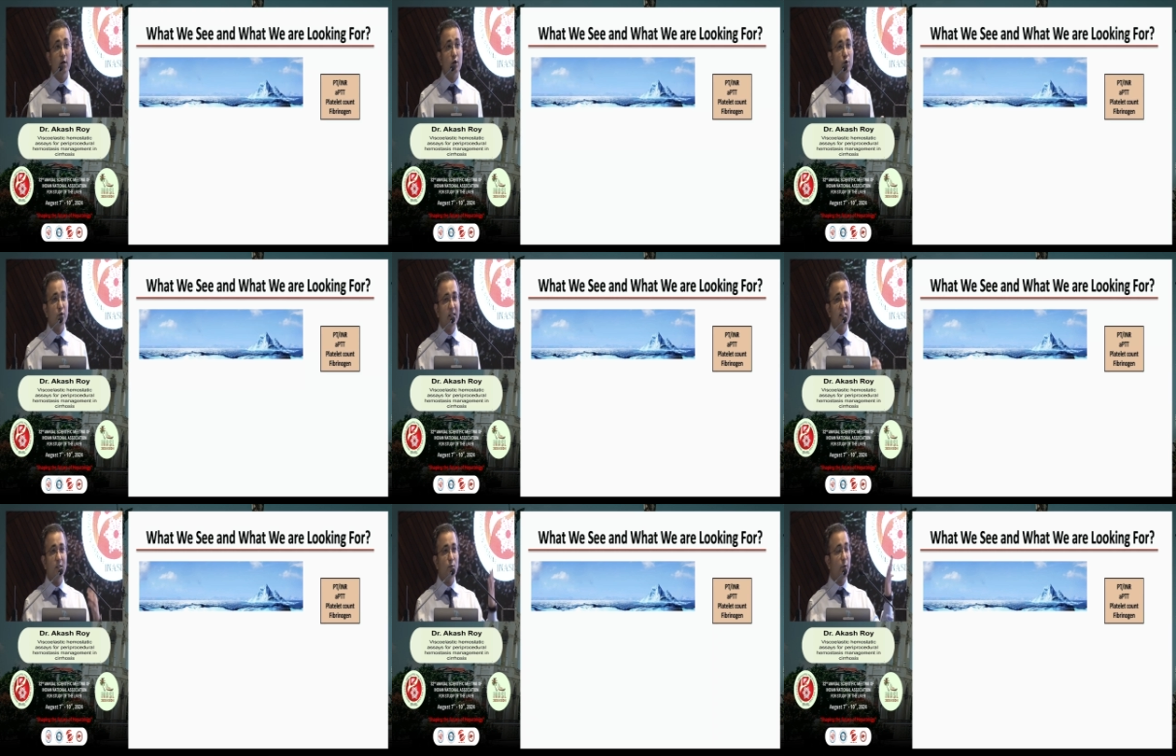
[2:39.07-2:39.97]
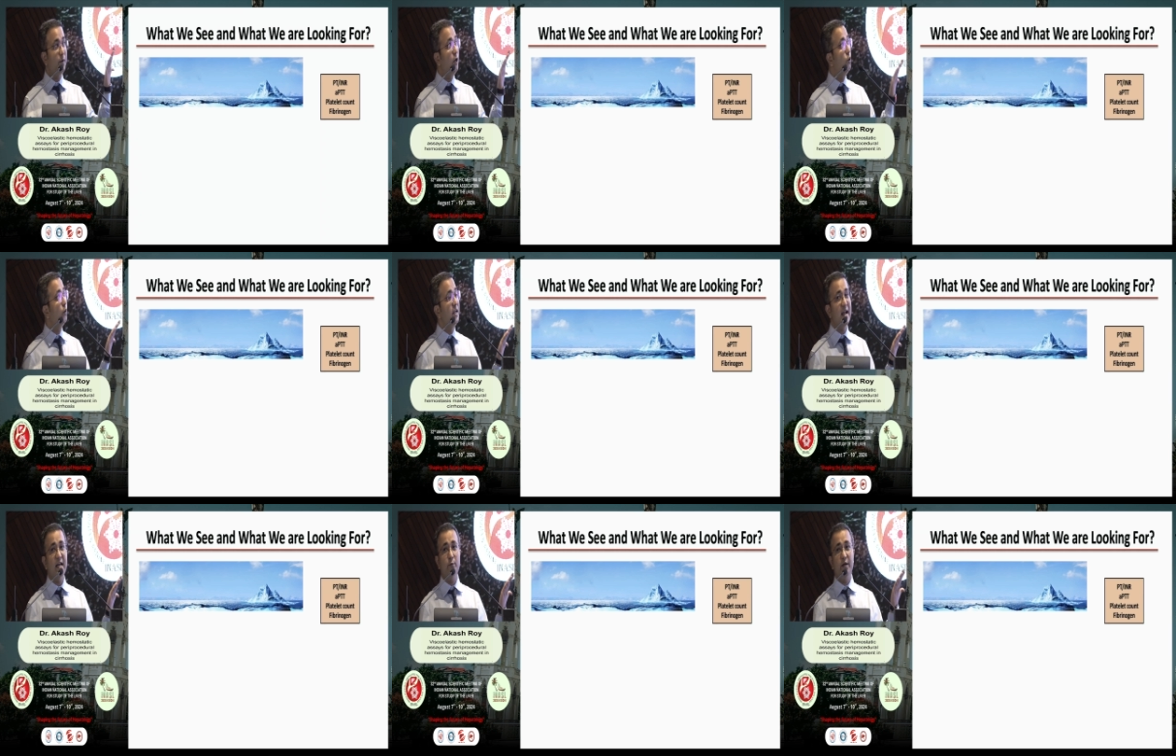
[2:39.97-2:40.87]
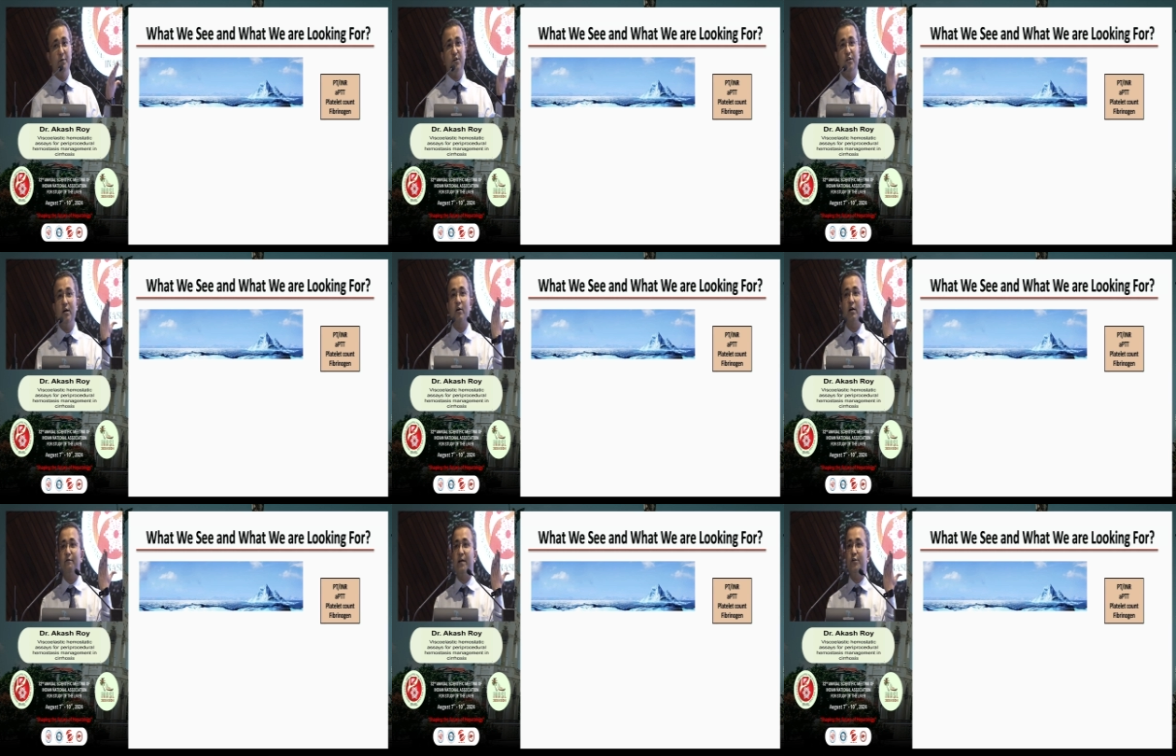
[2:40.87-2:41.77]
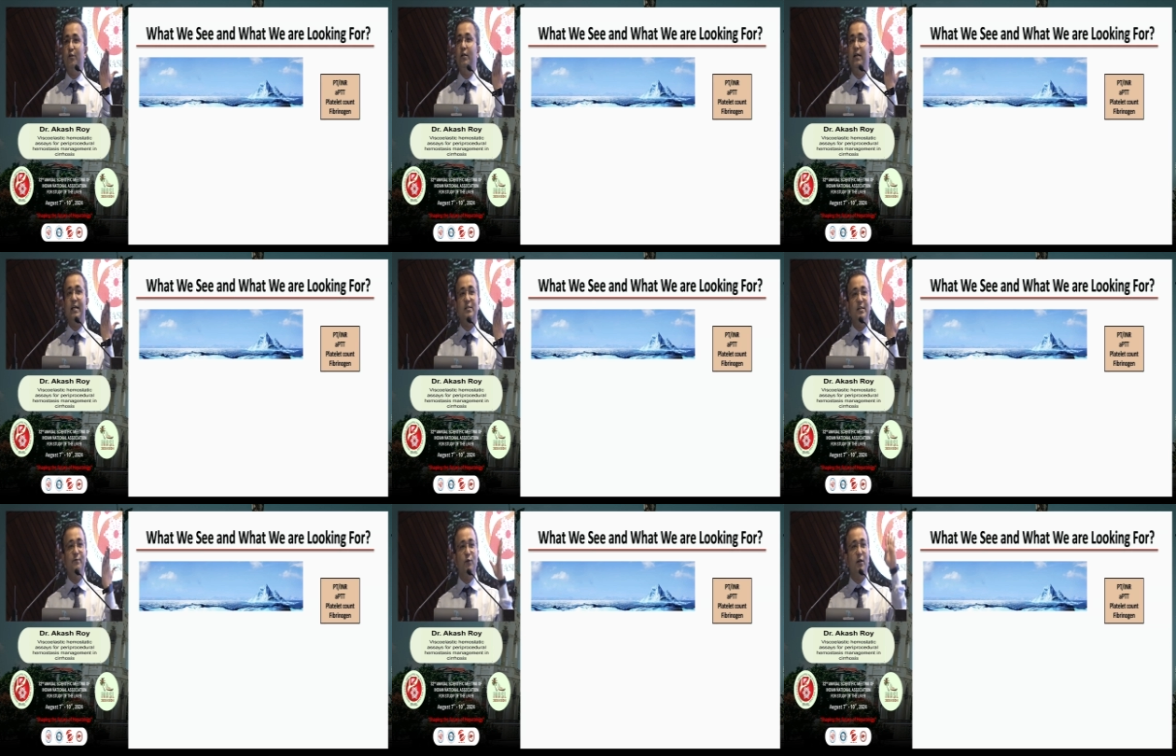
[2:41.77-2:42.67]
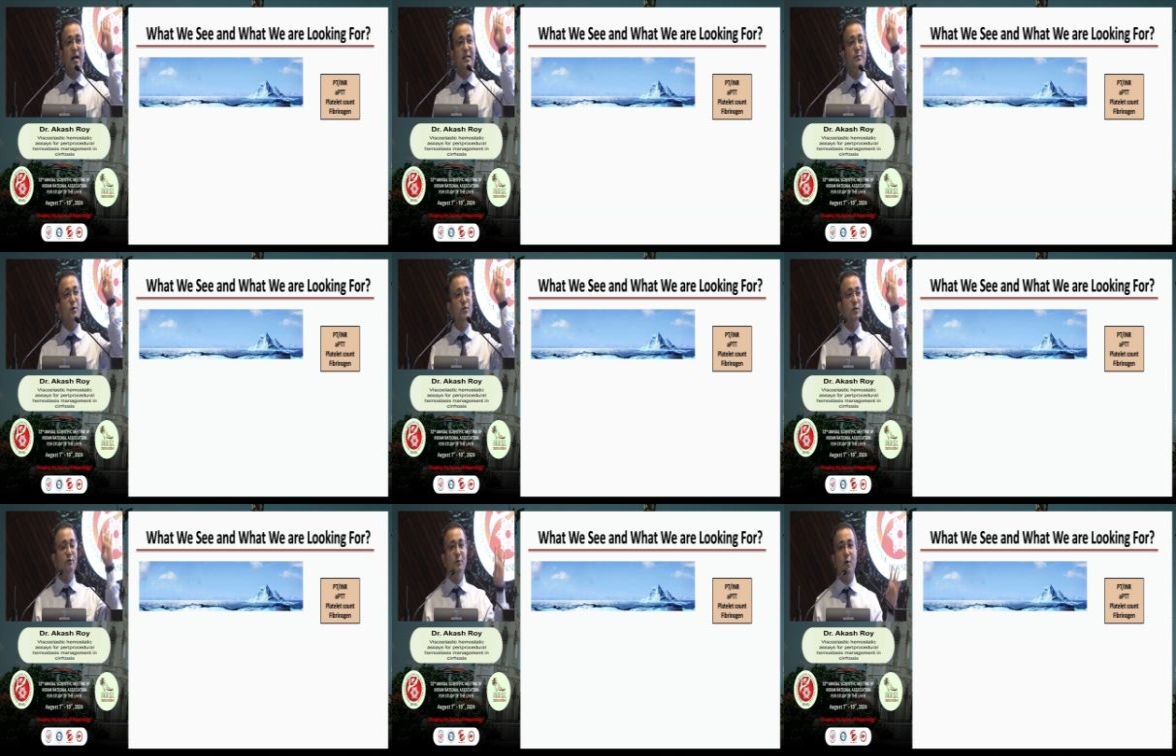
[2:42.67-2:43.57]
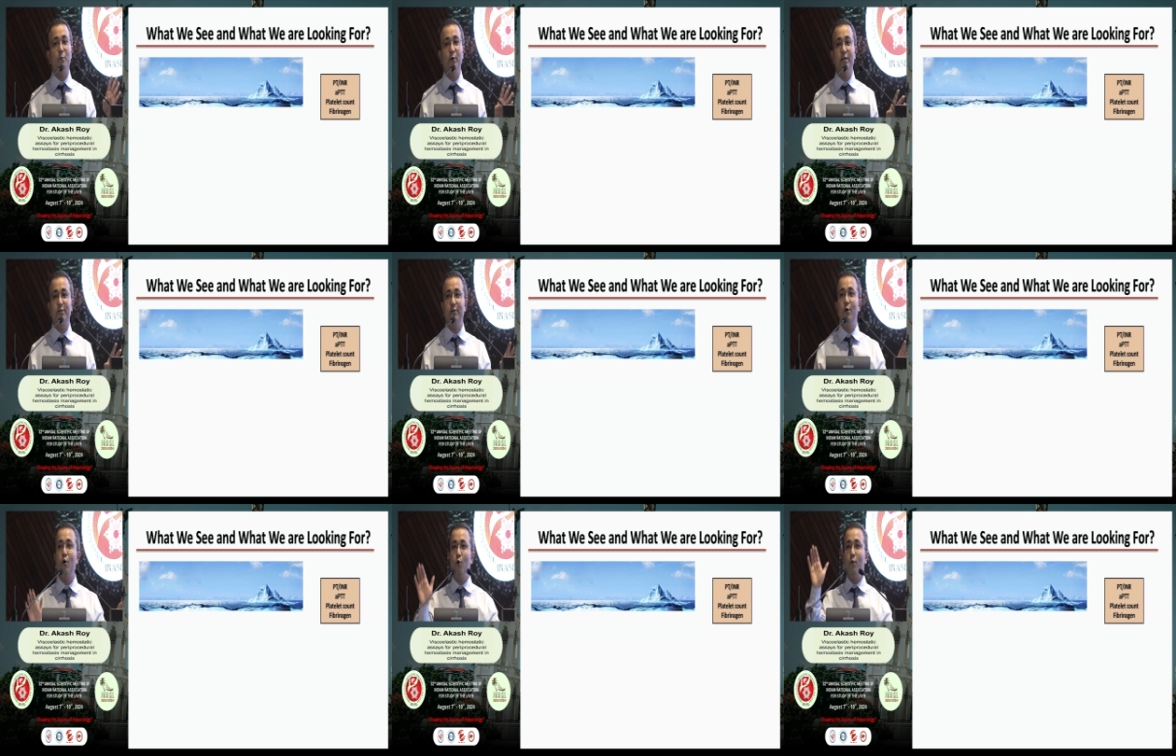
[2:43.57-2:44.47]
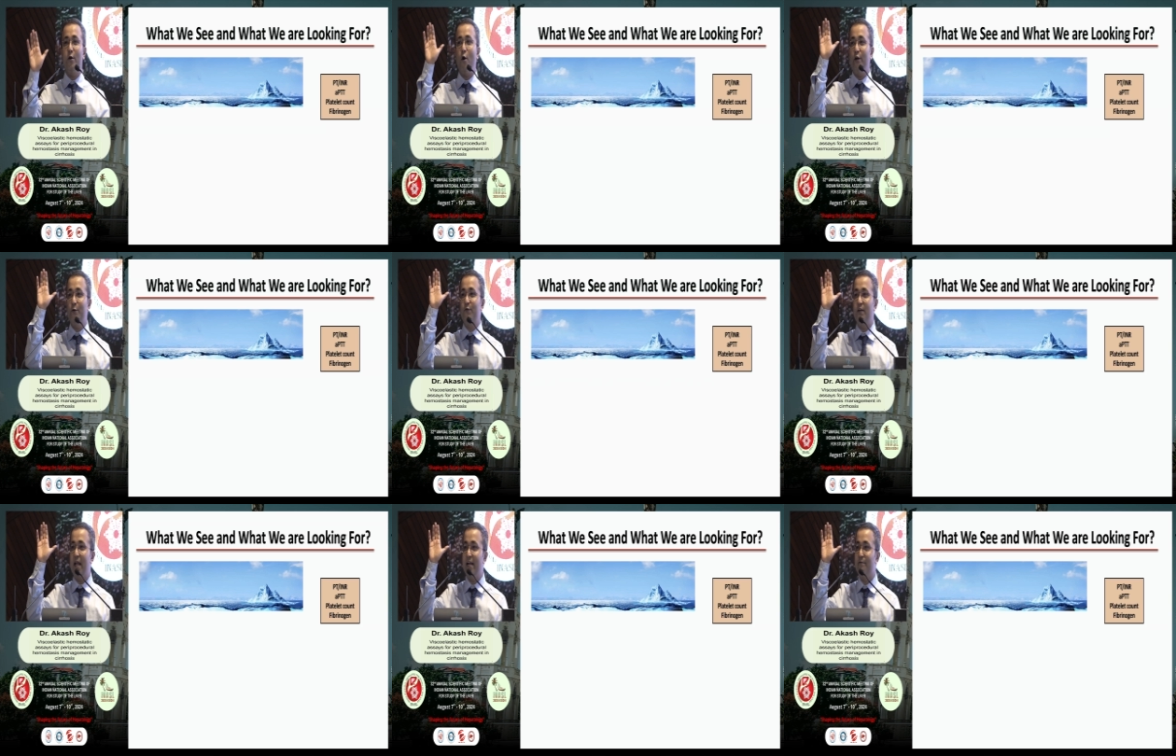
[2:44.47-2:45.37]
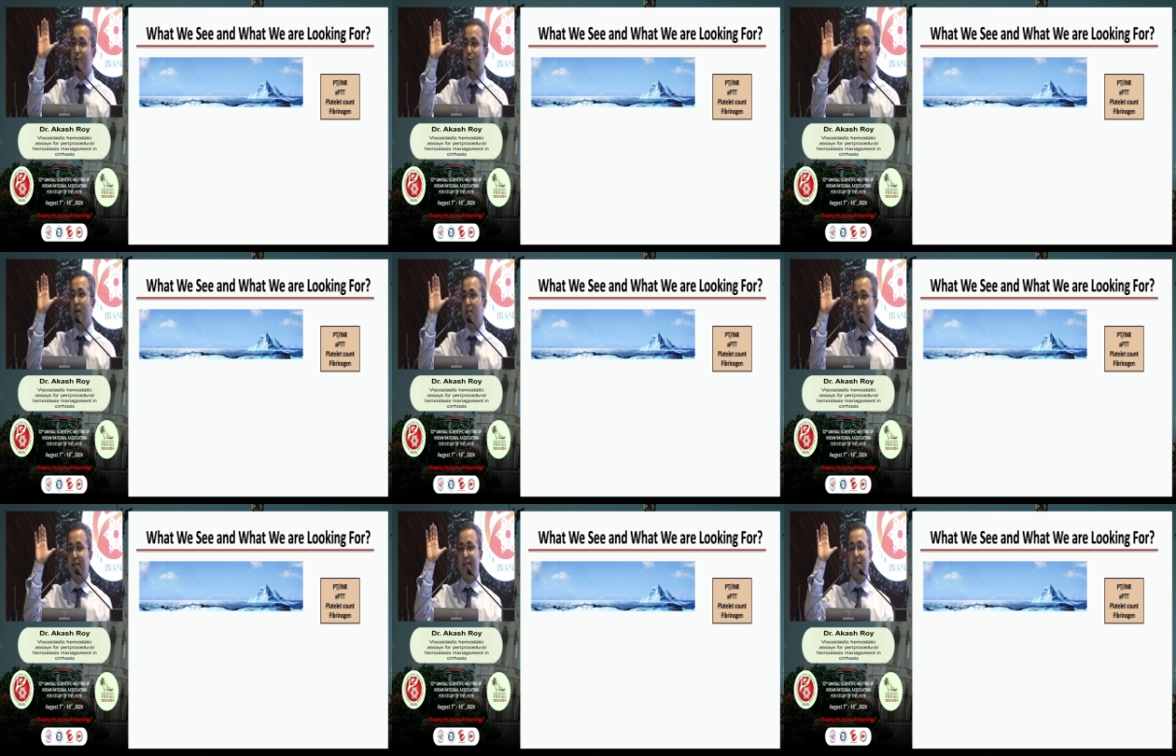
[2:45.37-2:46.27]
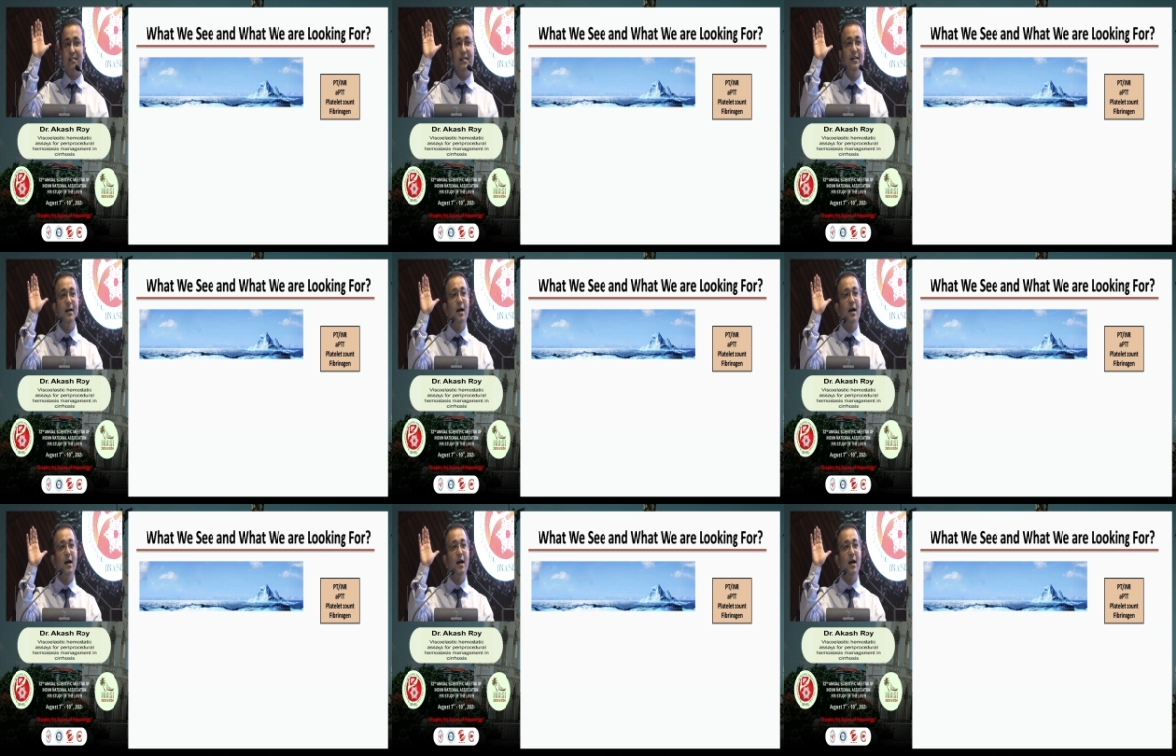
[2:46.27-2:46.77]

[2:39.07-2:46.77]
So this is what we are looking at when we see our conventional testing for the 90% of the population who are not using any viscoelastic testing.